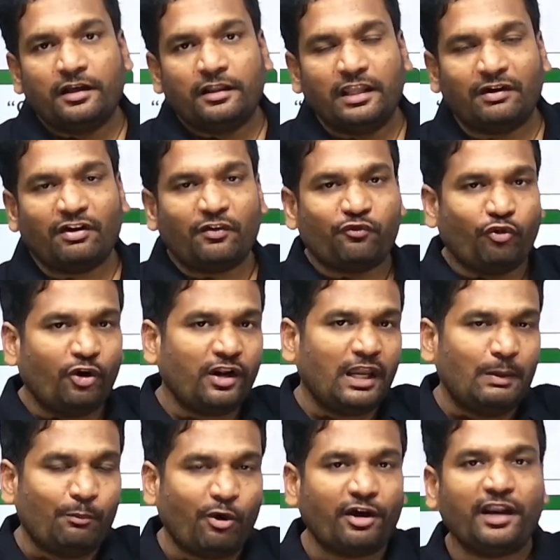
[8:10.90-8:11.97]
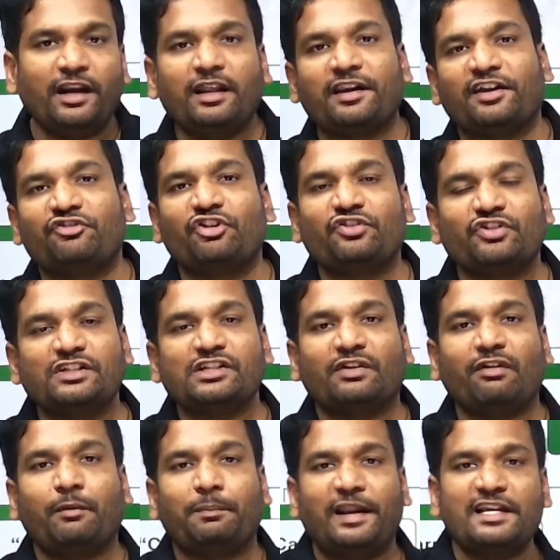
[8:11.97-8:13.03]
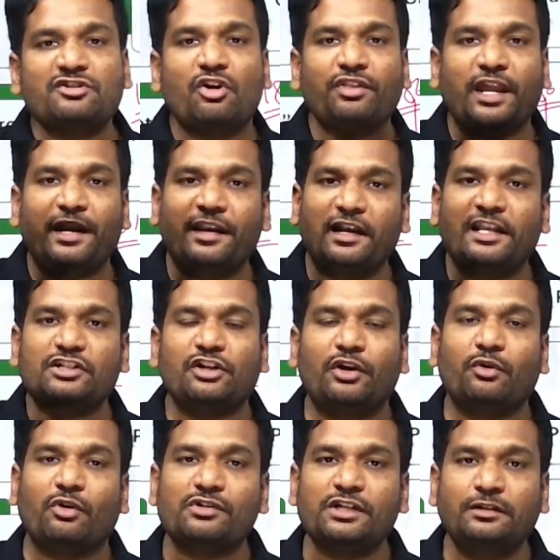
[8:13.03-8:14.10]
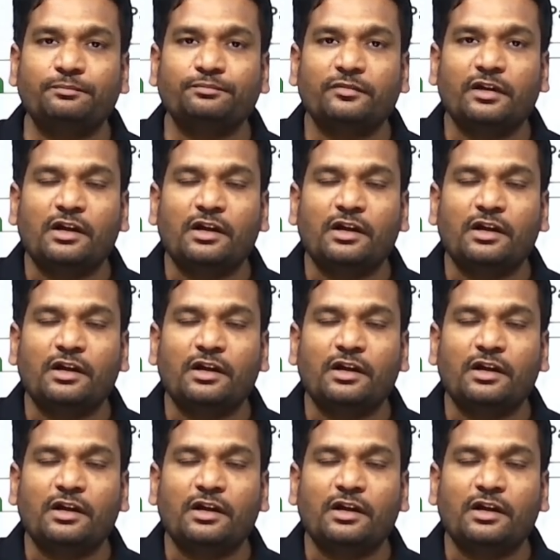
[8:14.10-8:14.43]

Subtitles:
there were 4 important restrictions that were placed on the Indian Legislative Council.